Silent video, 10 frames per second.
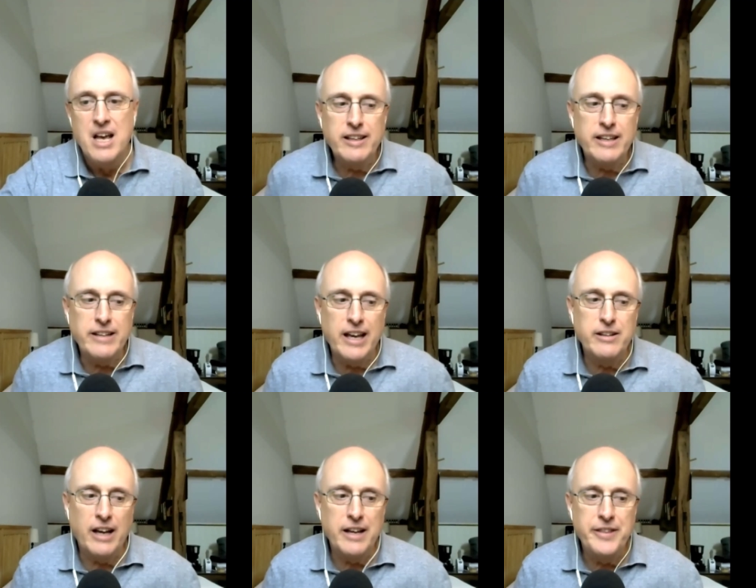
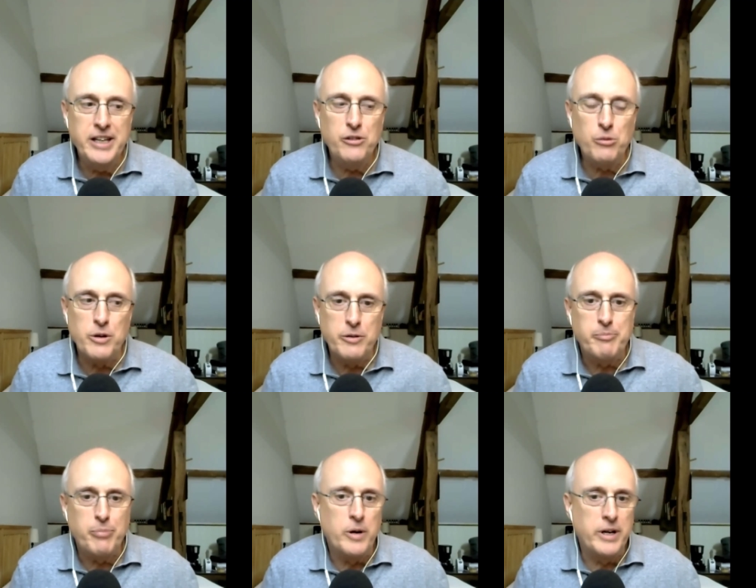And I think it's worth
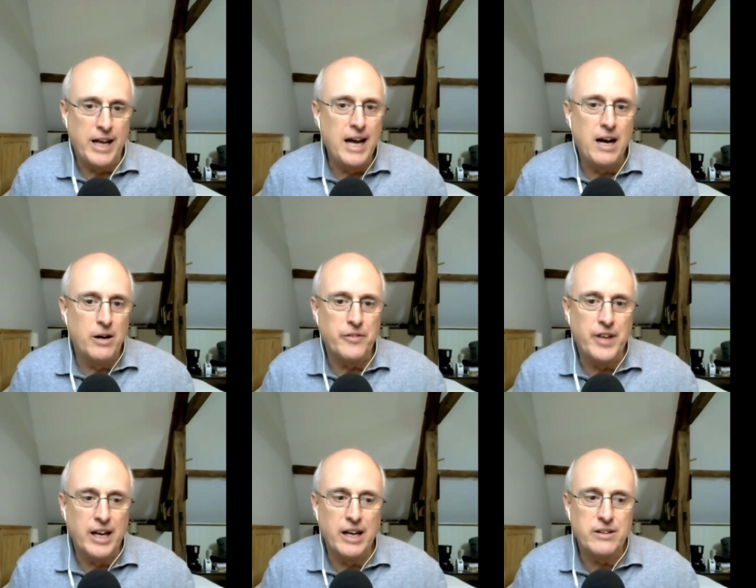pointing out
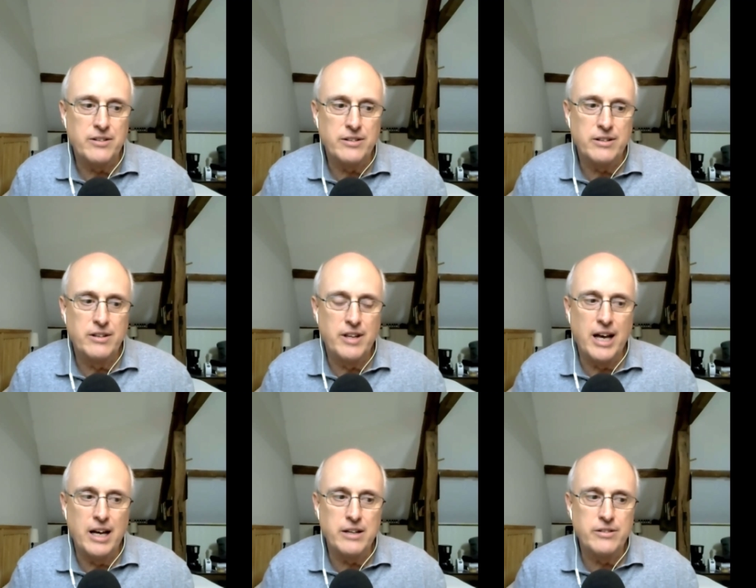that
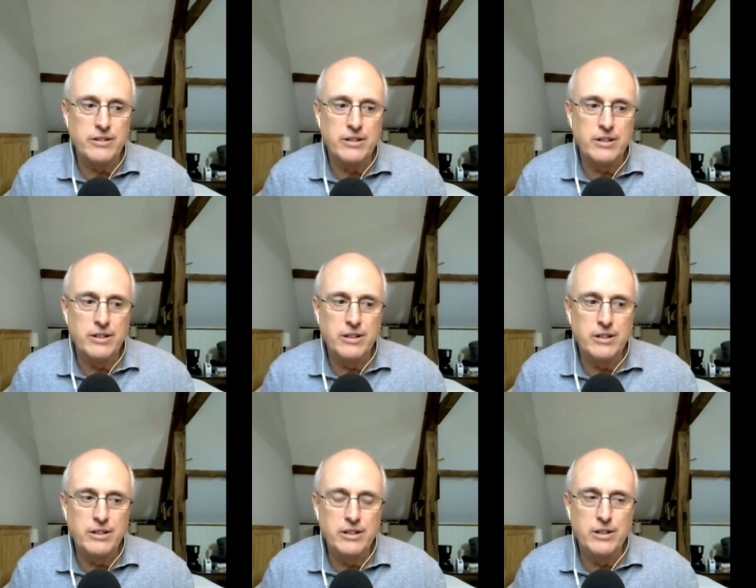
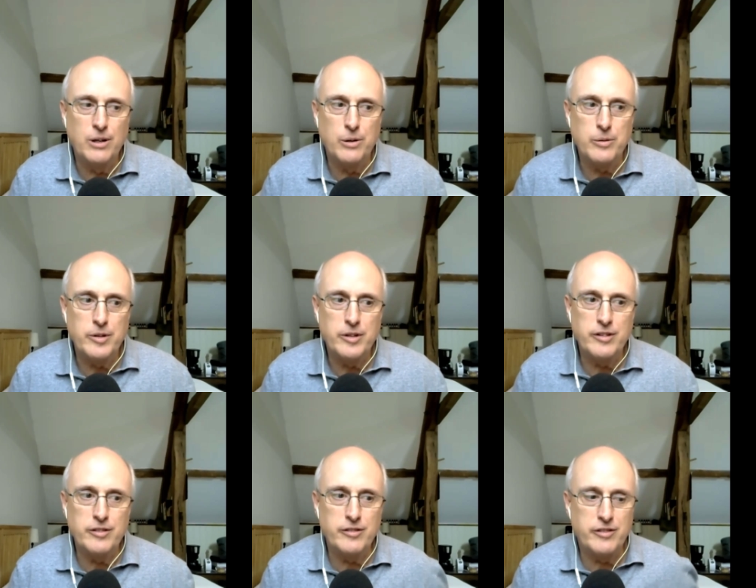
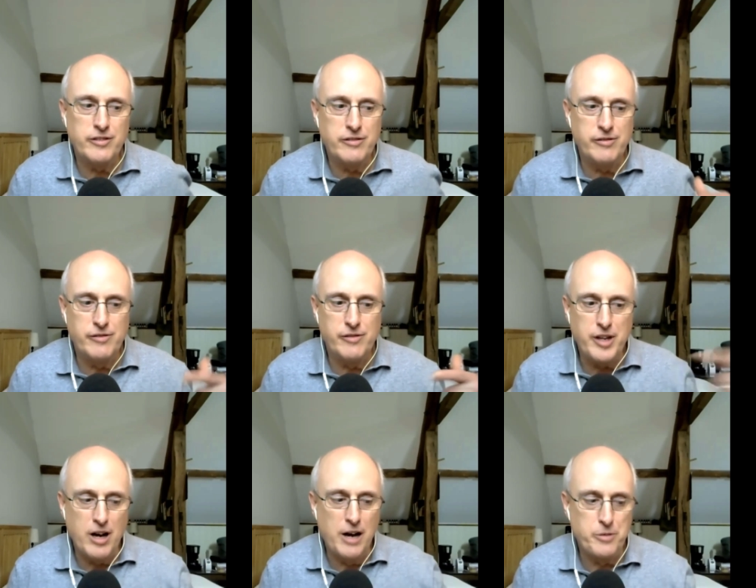
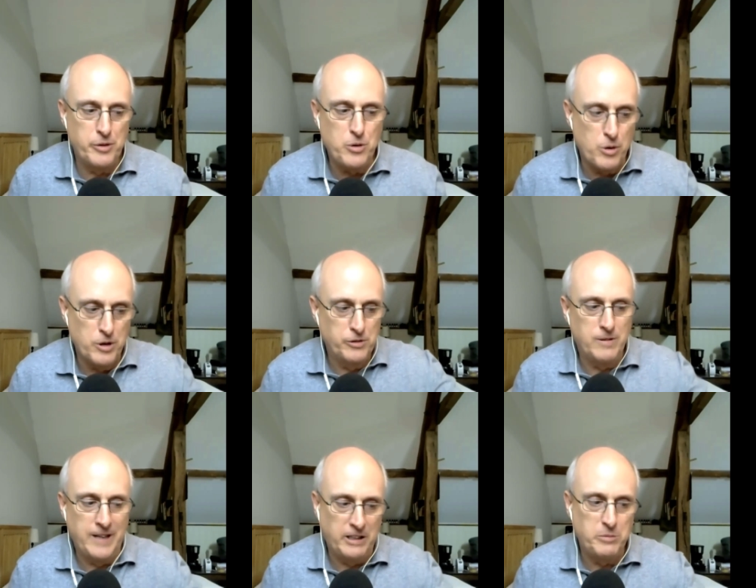the author of the course,
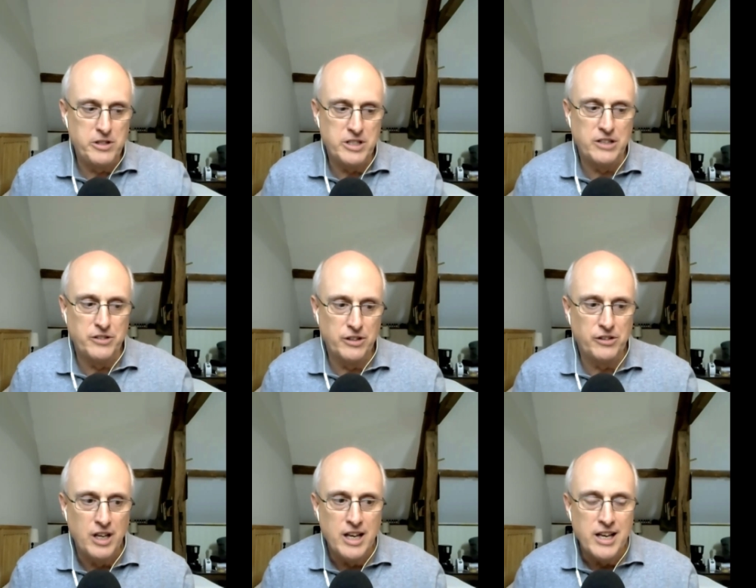claimed to be Jesus,
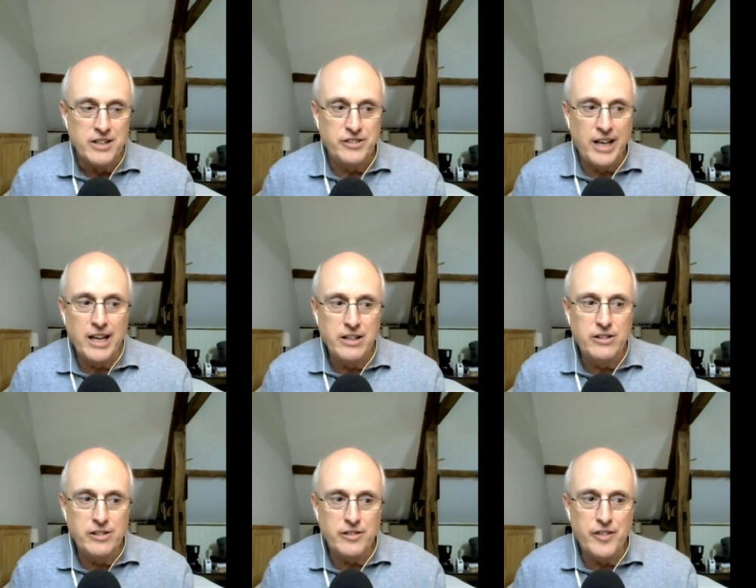said
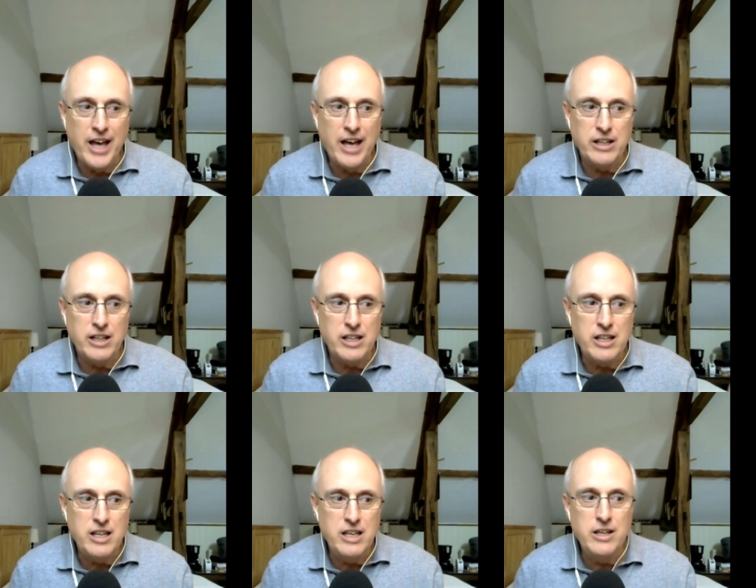that
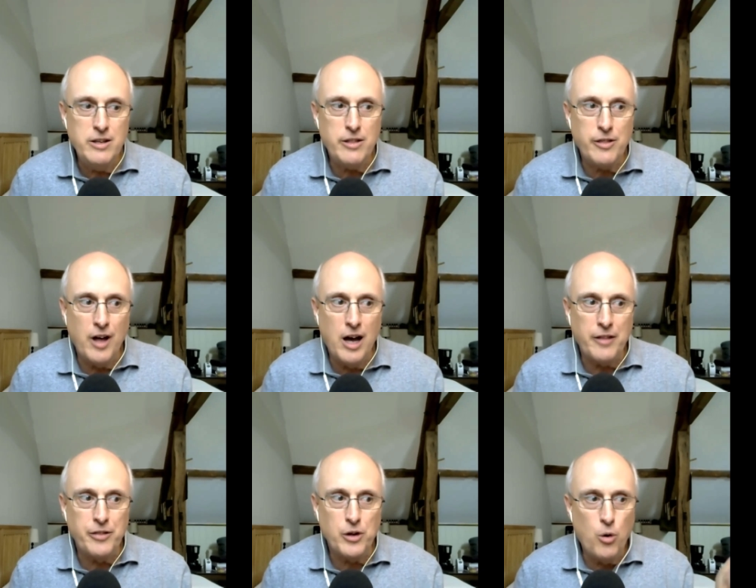he saw
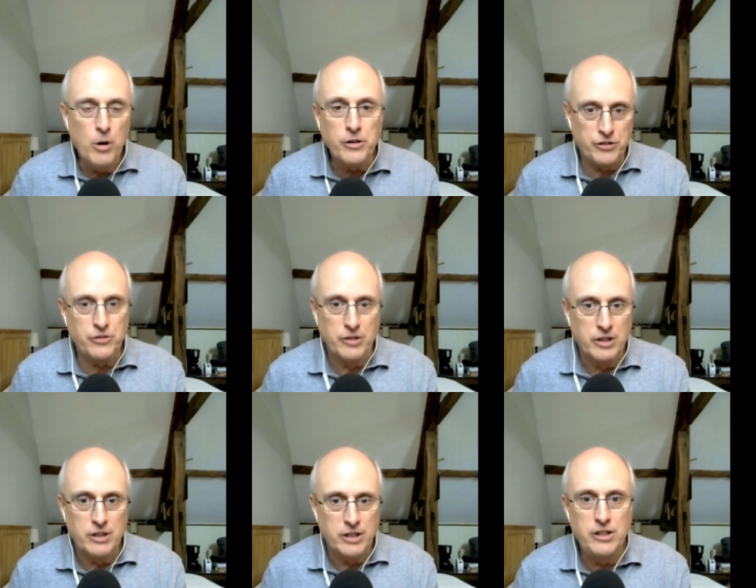the course
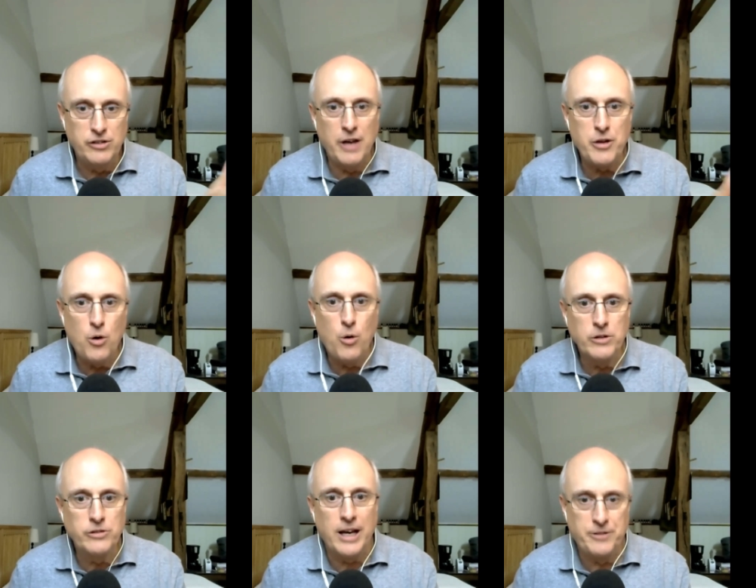
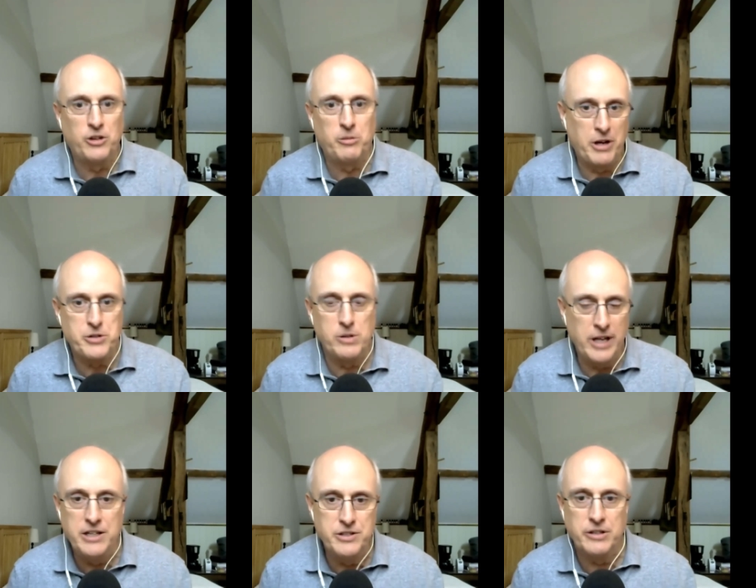as a special
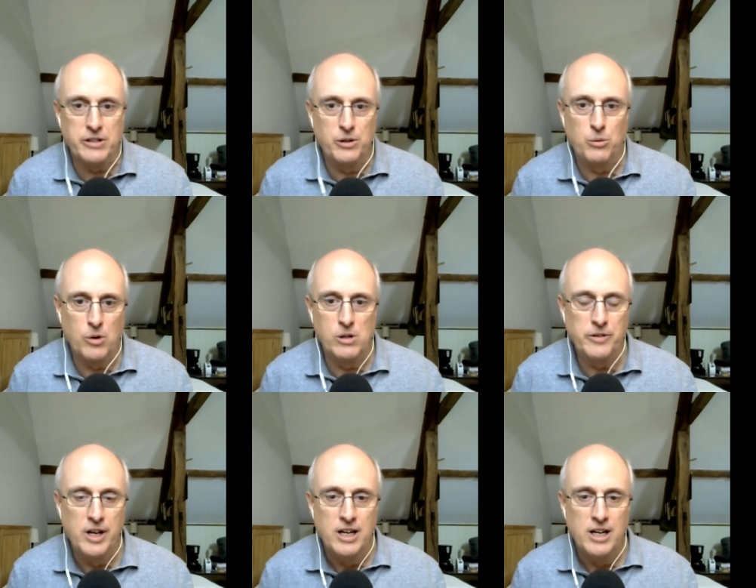agent in the world.